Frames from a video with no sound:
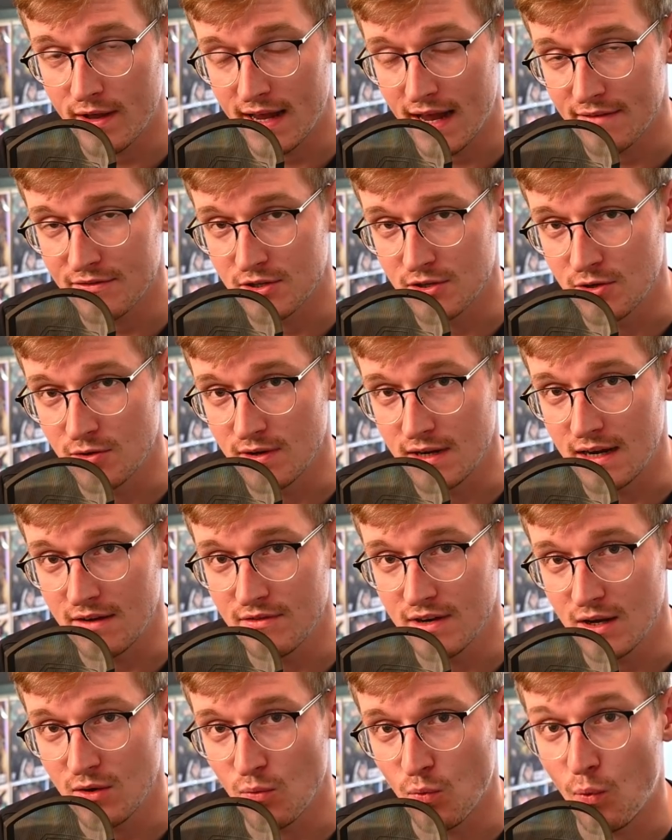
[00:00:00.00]
afternoon,
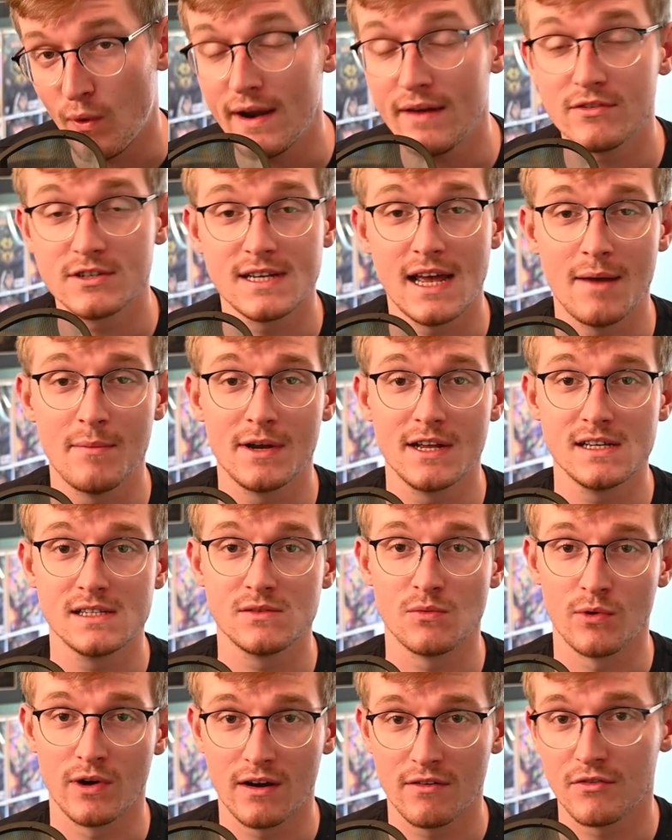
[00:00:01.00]
evening, whatever time it is,
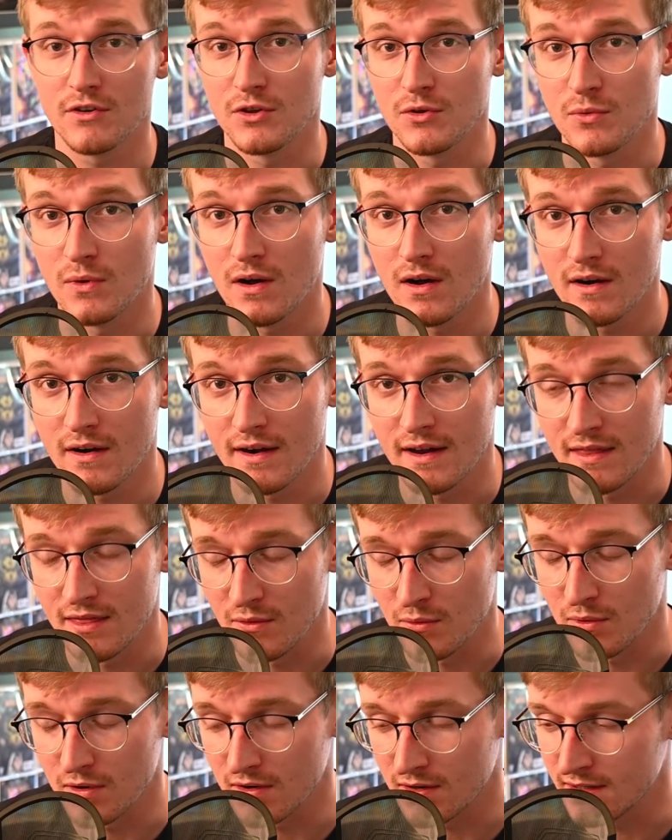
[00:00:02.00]
wherever you are in the
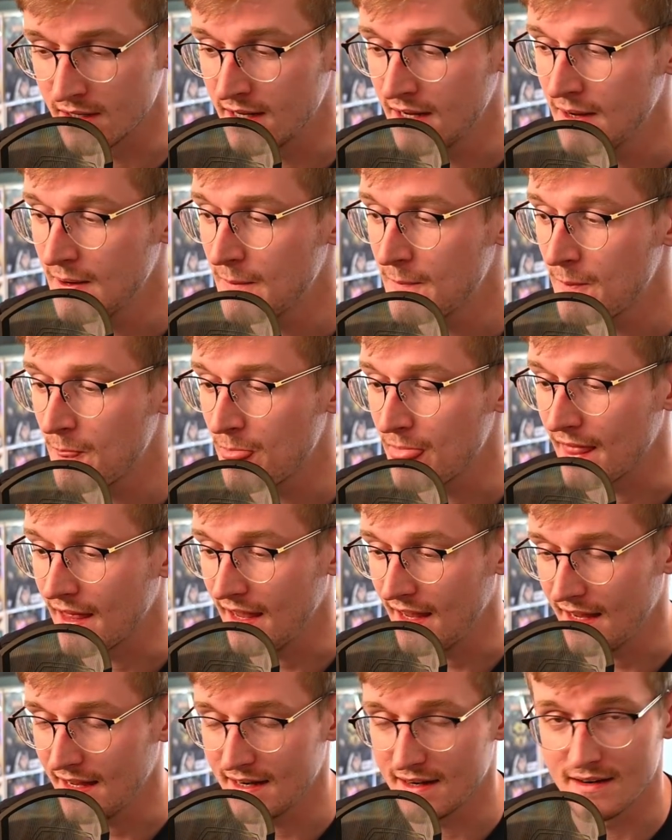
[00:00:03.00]
world.
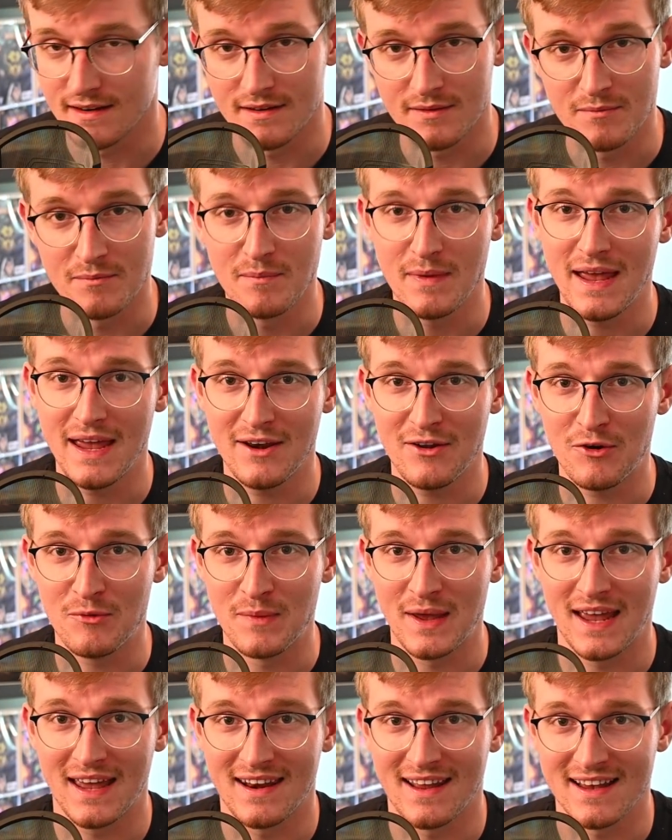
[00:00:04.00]
And man, oh
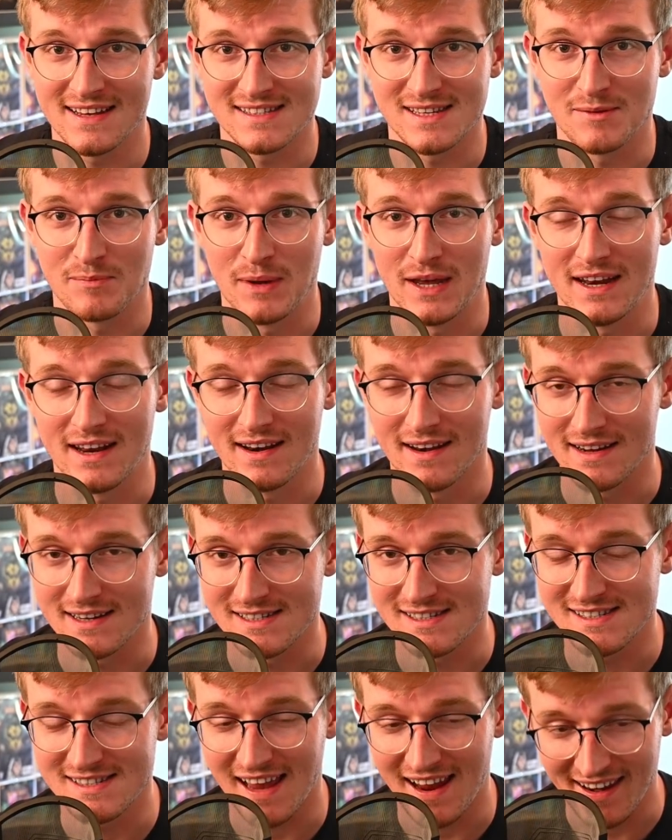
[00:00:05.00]
man, has it been an
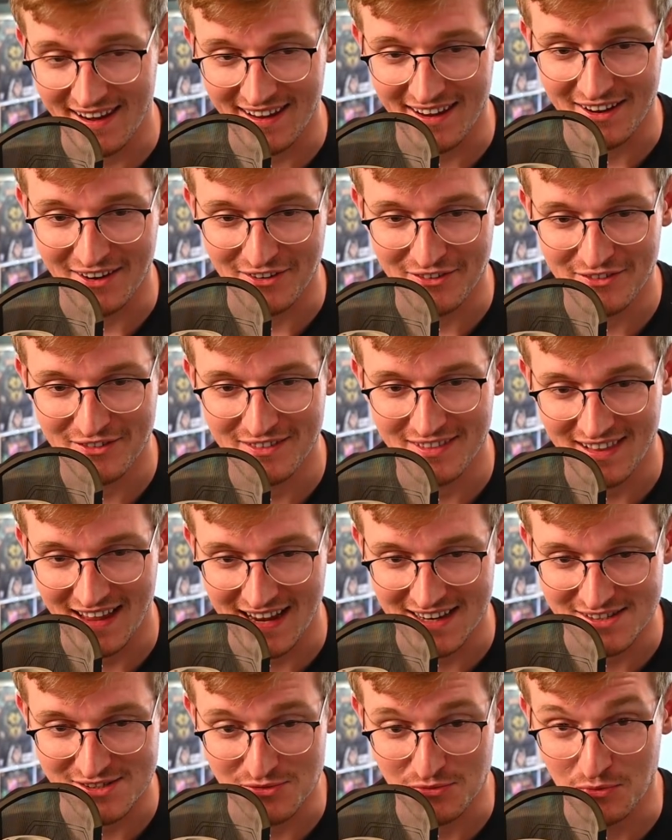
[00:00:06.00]
exciting
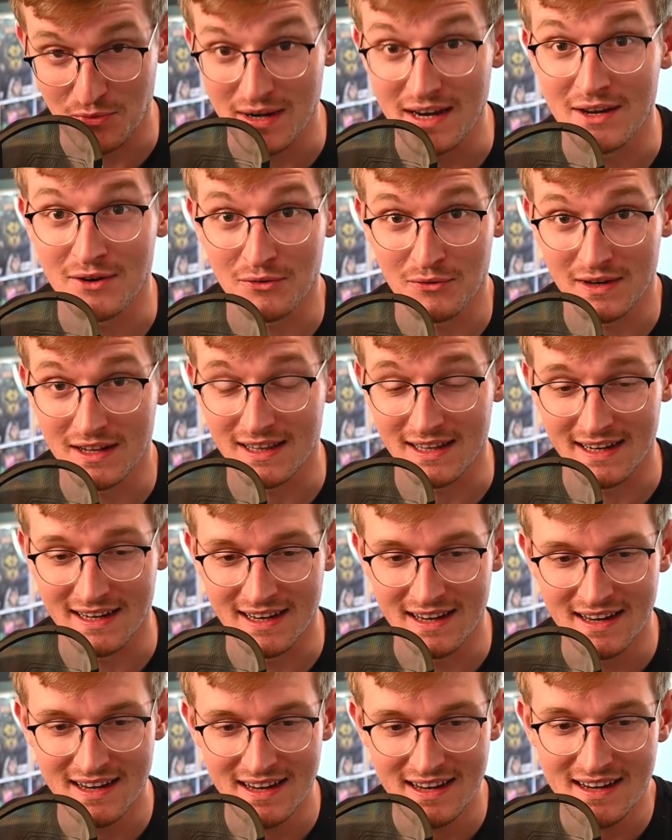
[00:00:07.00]
last week, really,
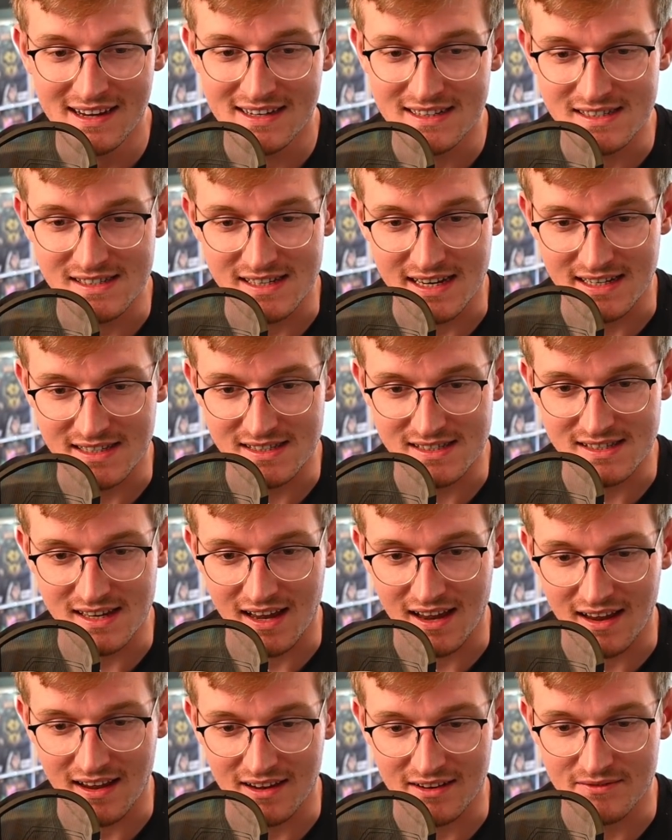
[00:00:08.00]
since
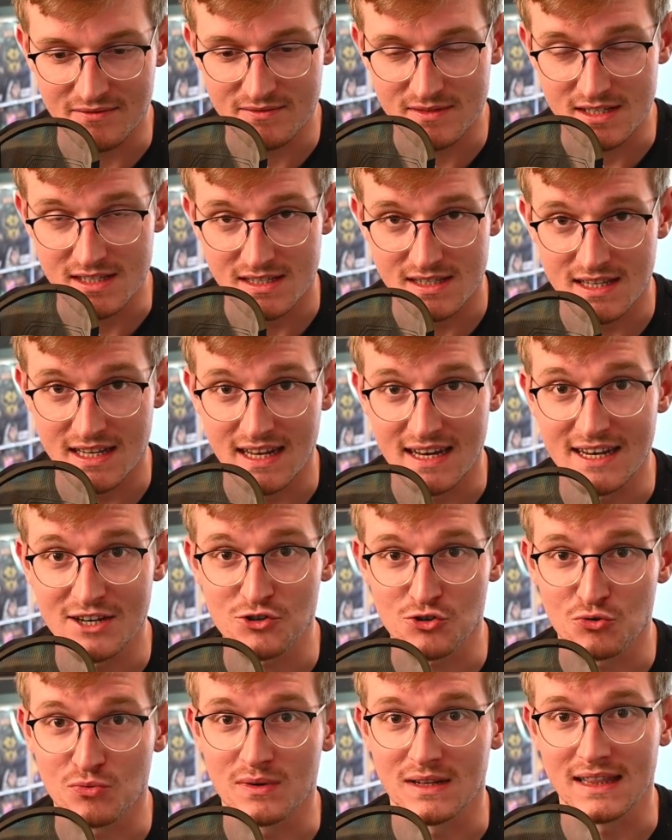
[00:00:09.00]
the
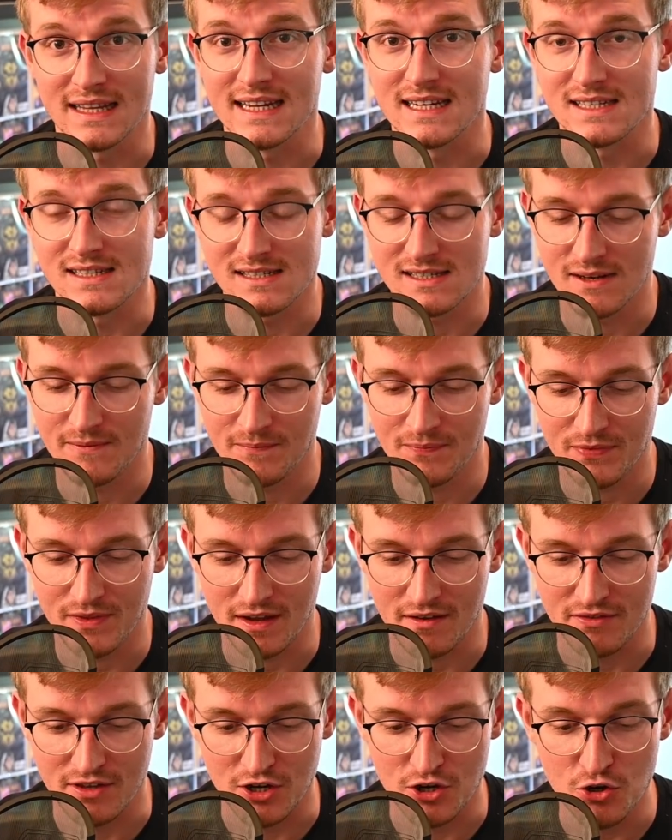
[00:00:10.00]
initial release
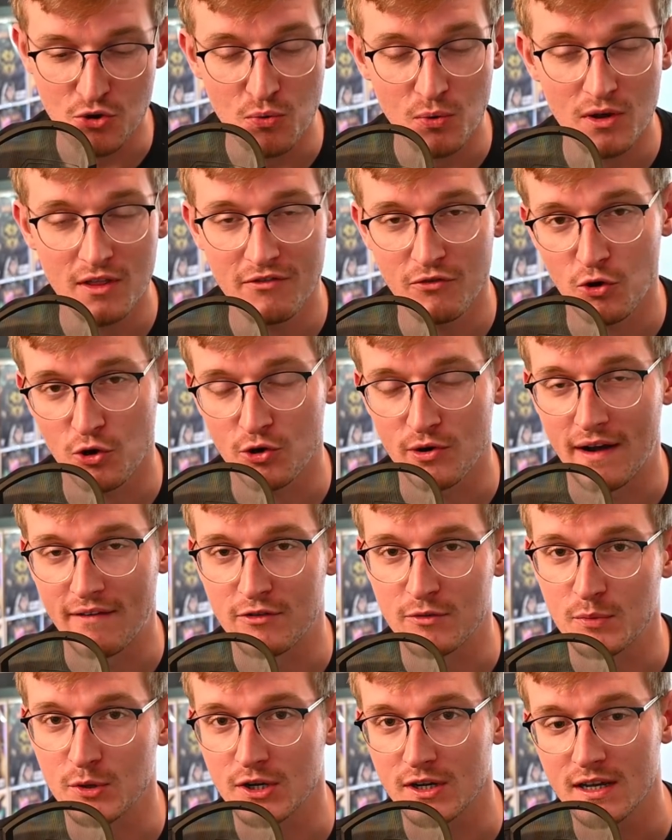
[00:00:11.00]
of the new World of
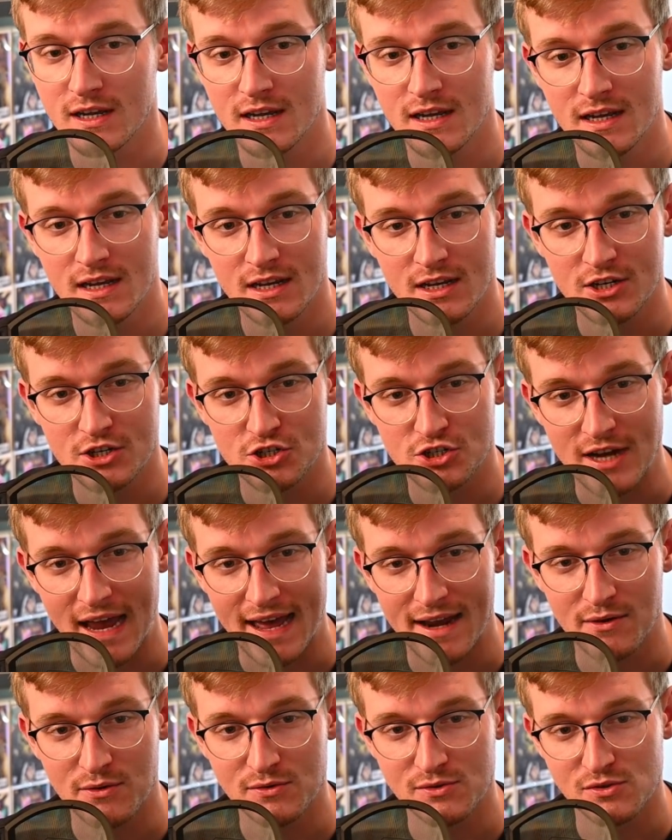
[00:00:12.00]
Warcraft book,
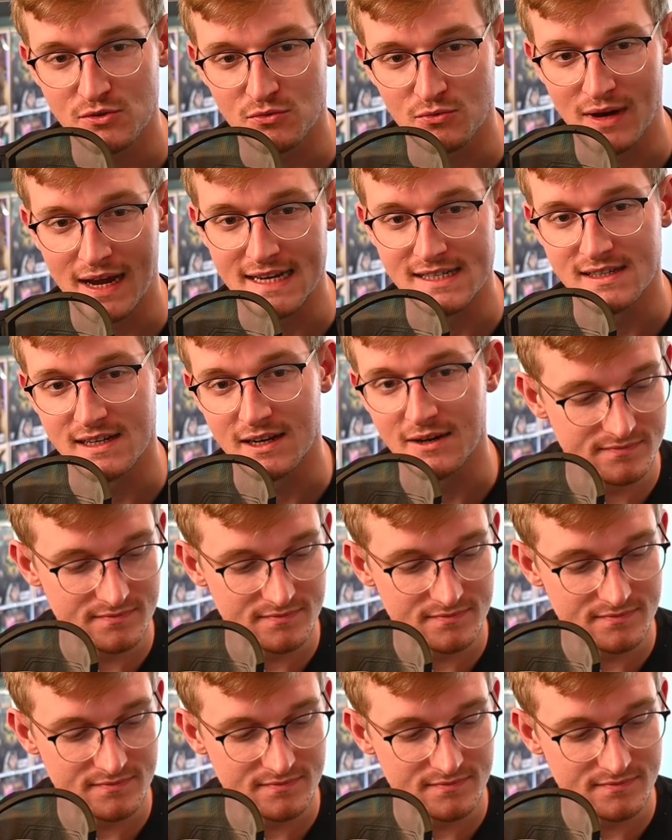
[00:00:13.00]
Shadows Rising.